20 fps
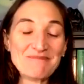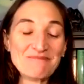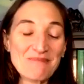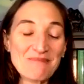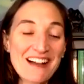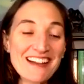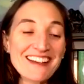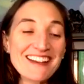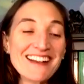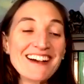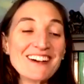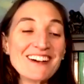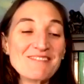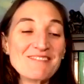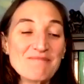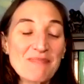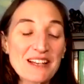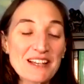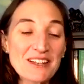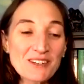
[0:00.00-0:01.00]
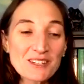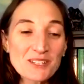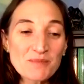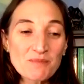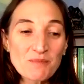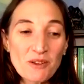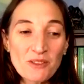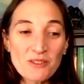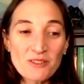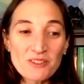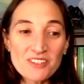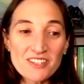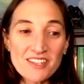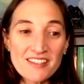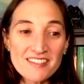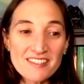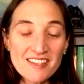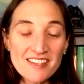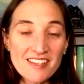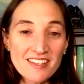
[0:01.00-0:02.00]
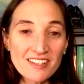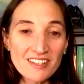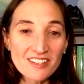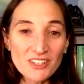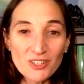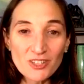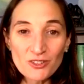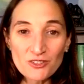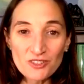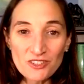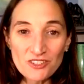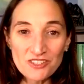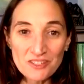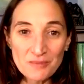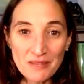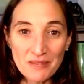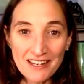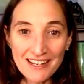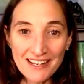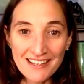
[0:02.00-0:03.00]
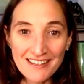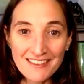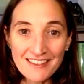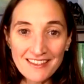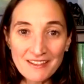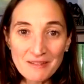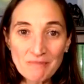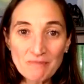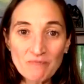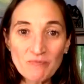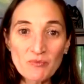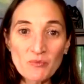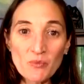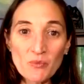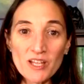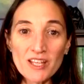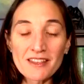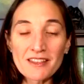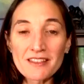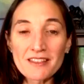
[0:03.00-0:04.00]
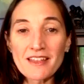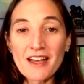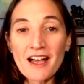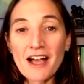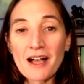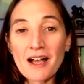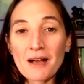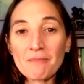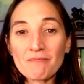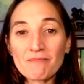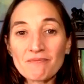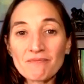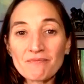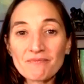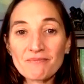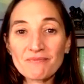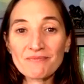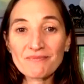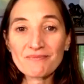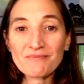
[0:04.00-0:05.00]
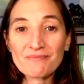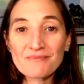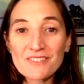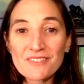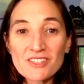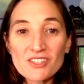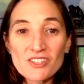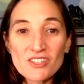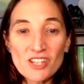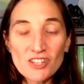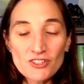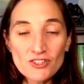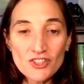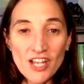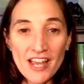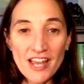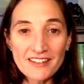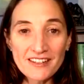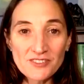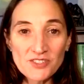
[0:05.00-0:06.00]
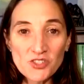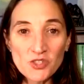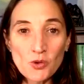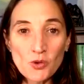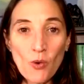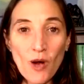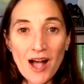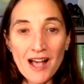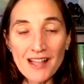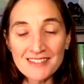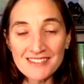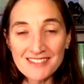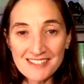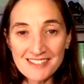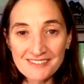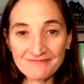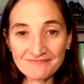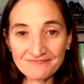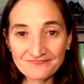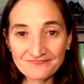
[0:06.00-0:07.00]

My uh, my youngest brother says that he can cure just about anything with um, sunshine and squats.